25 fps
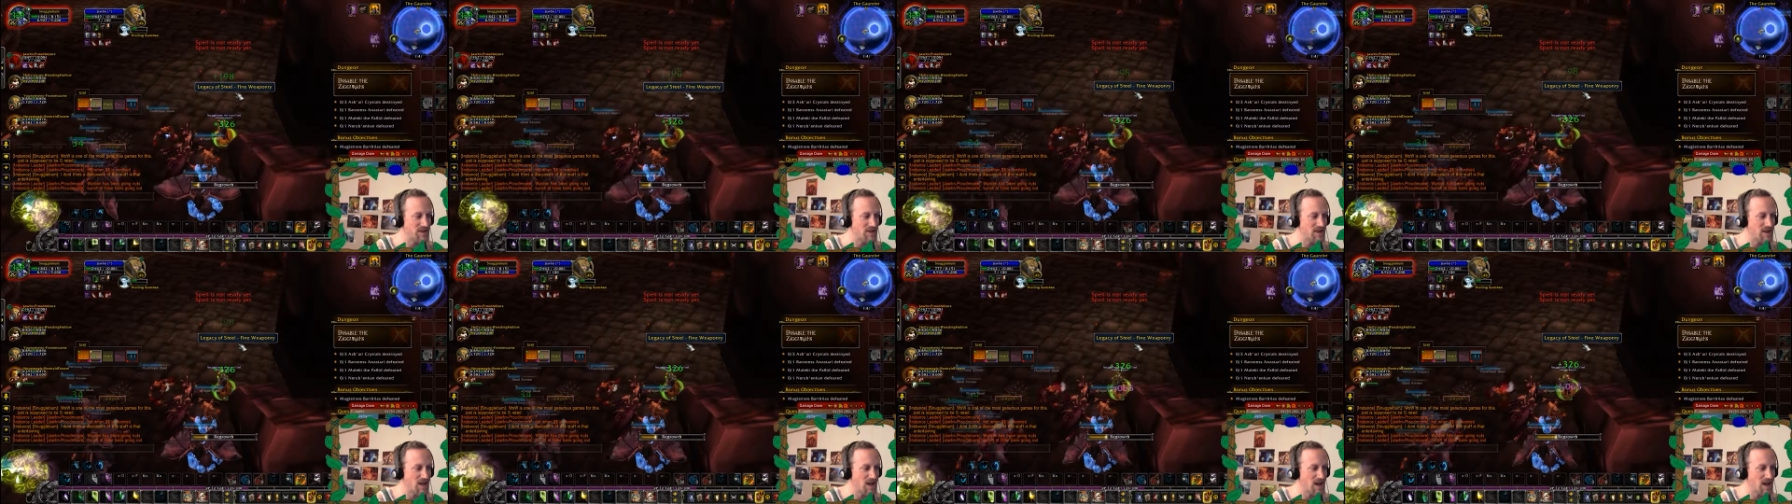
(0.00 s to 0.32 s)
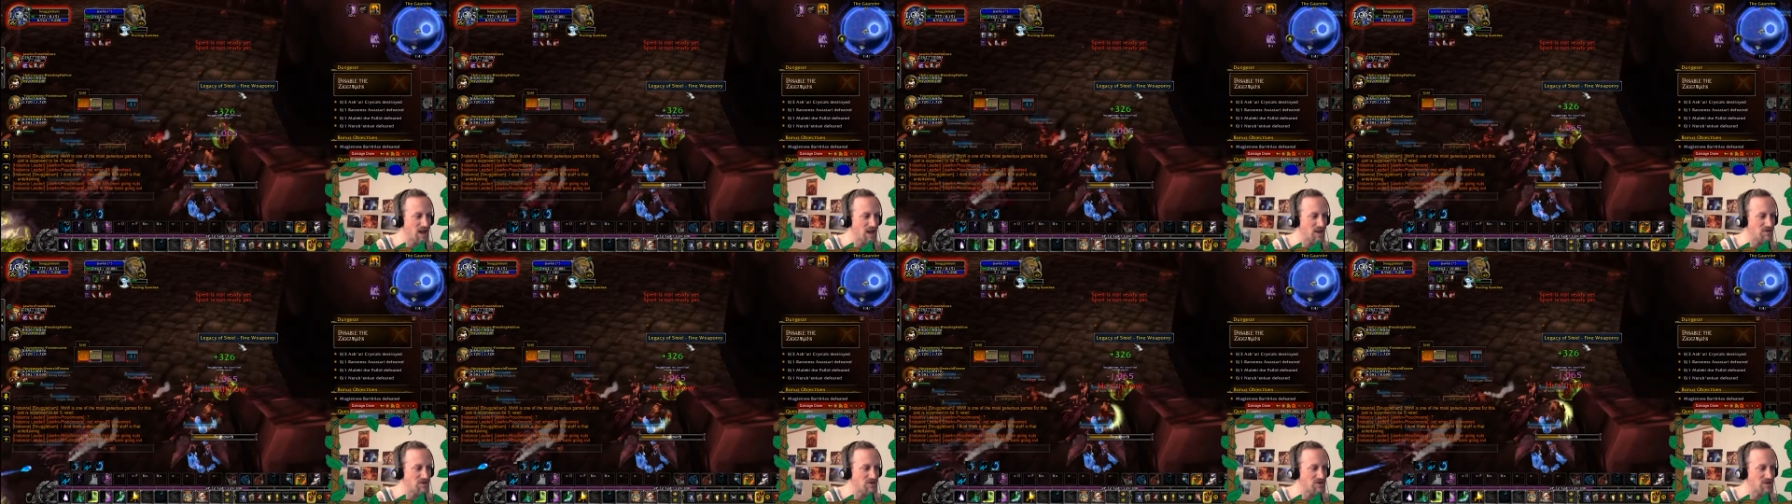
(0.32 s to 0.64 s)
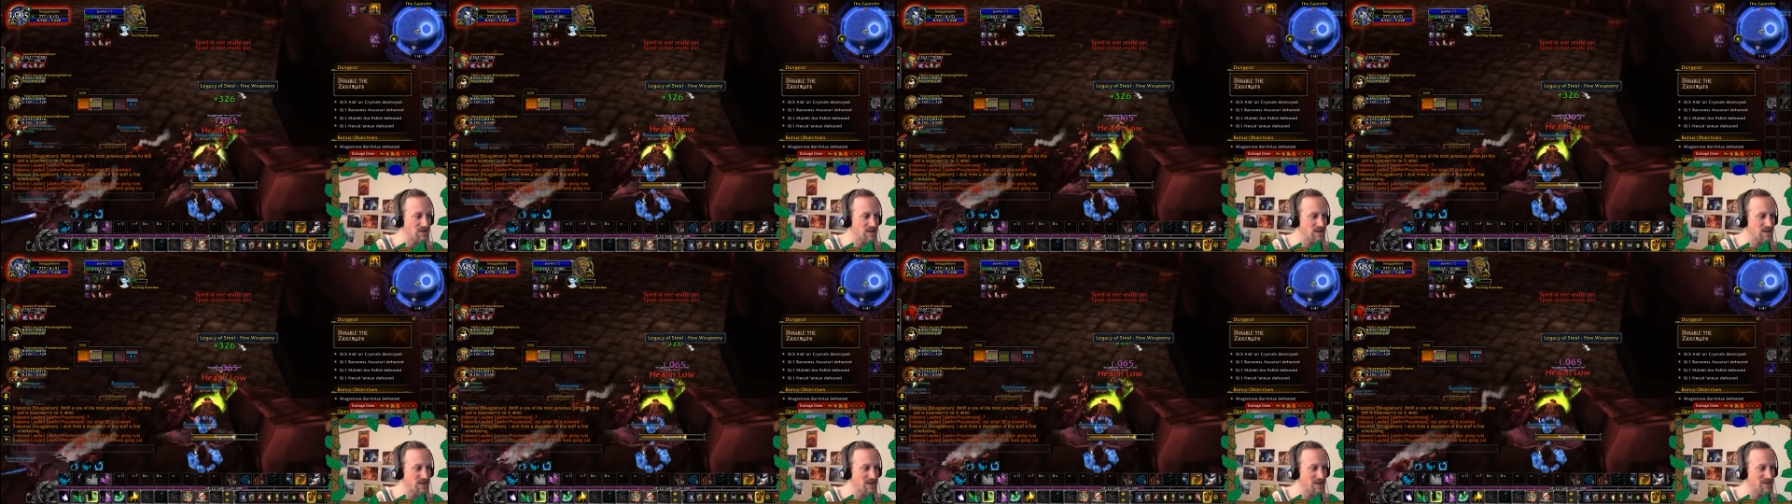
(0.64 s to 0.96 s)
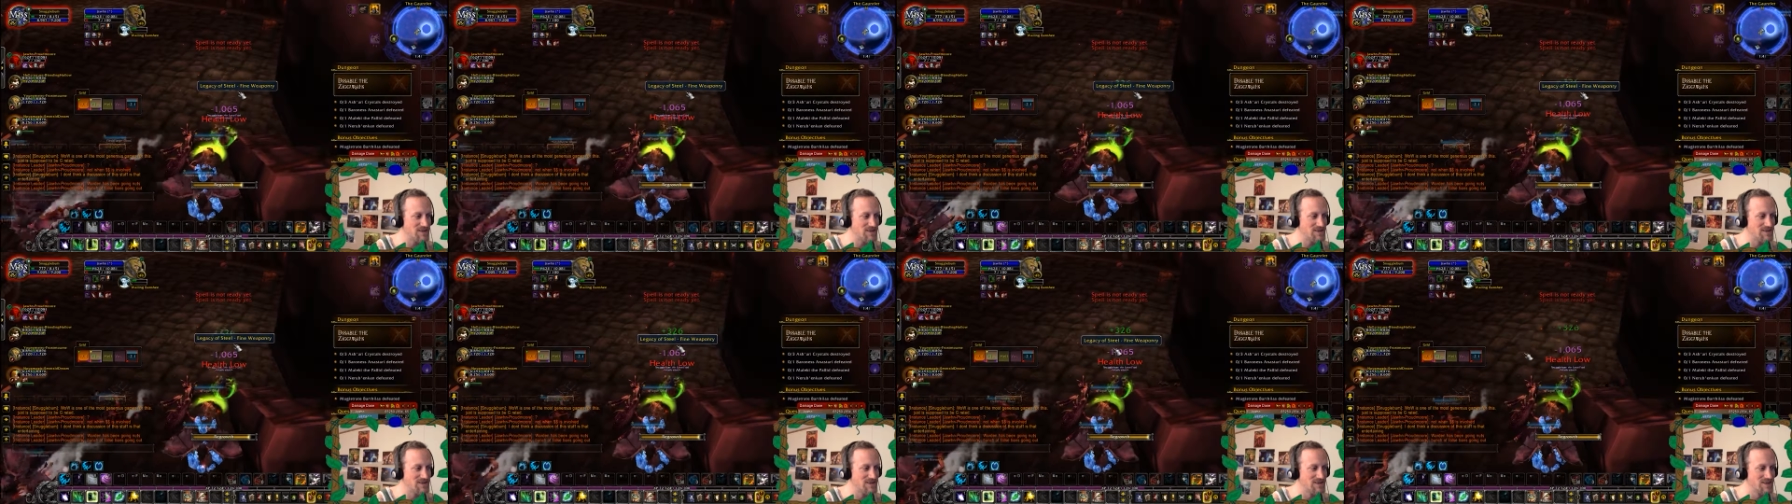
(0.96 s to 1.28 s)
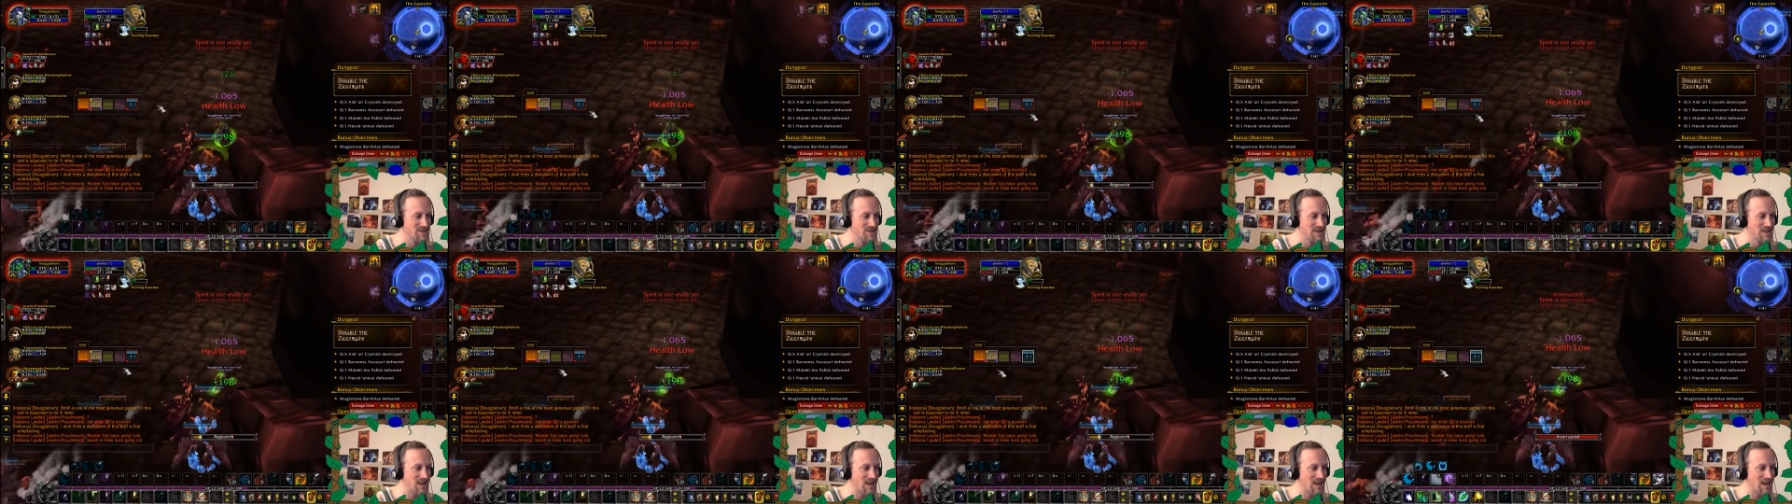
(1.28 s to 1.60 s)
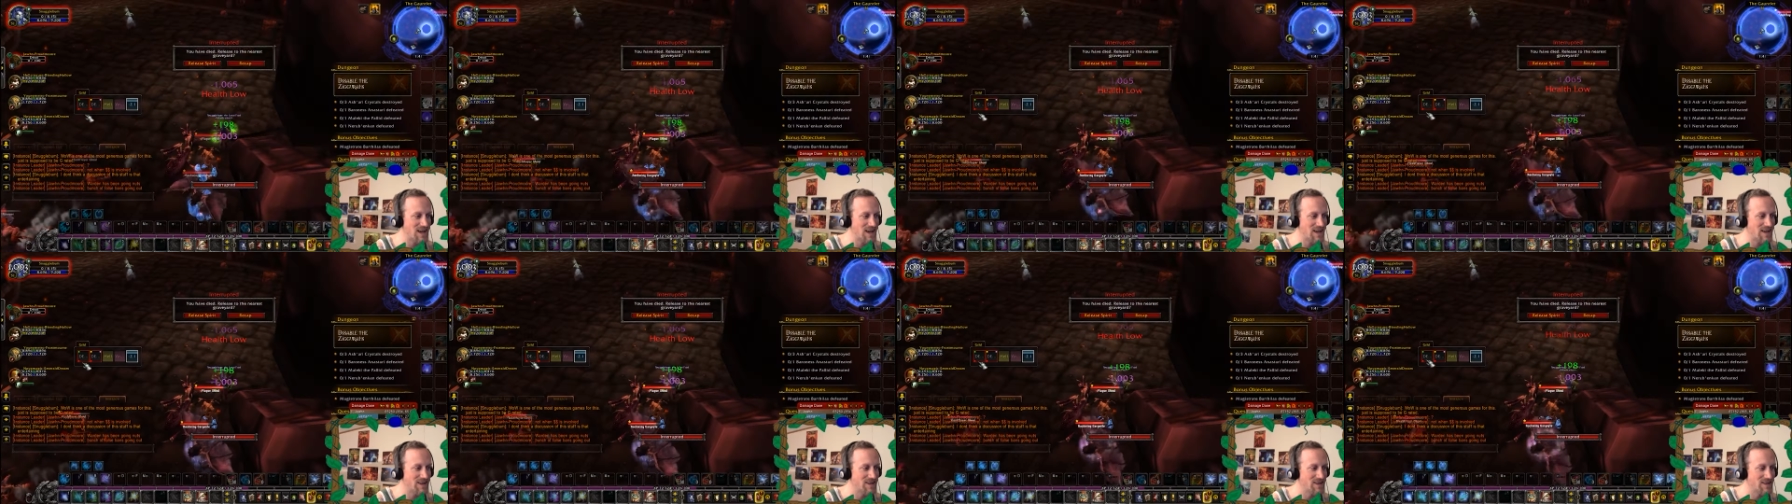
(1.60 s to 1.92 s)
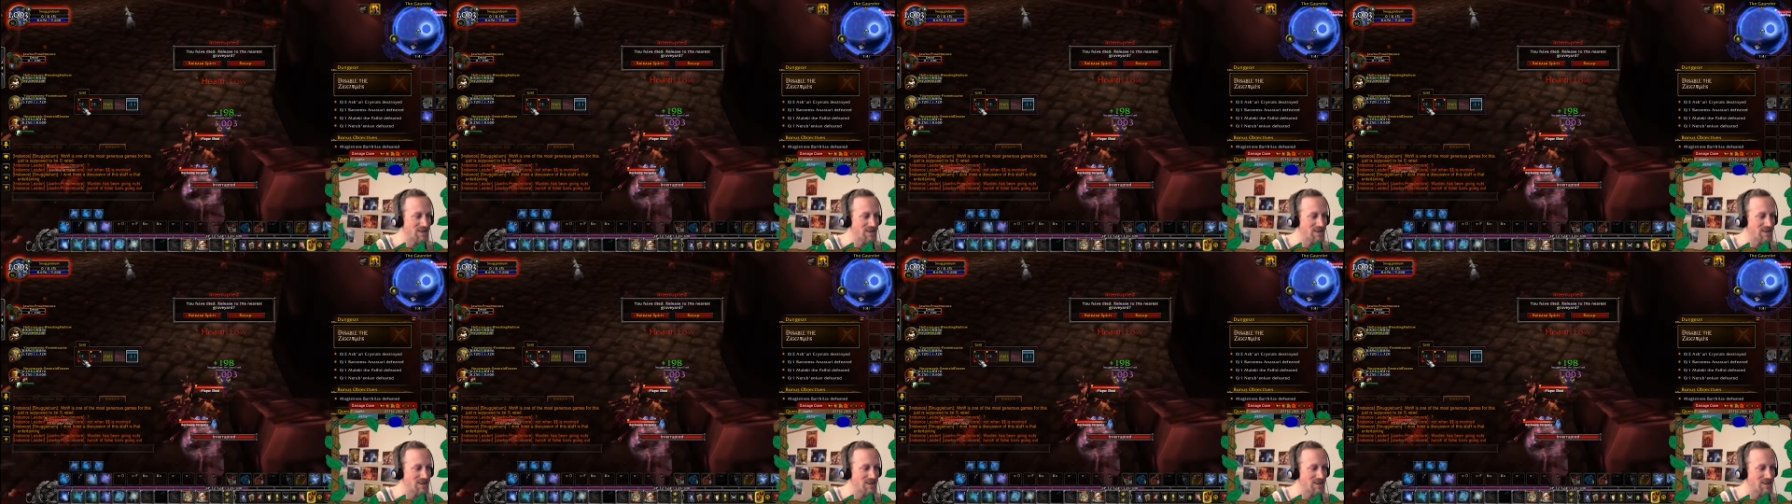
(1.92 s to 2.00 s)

Oh shit, he's gonna die.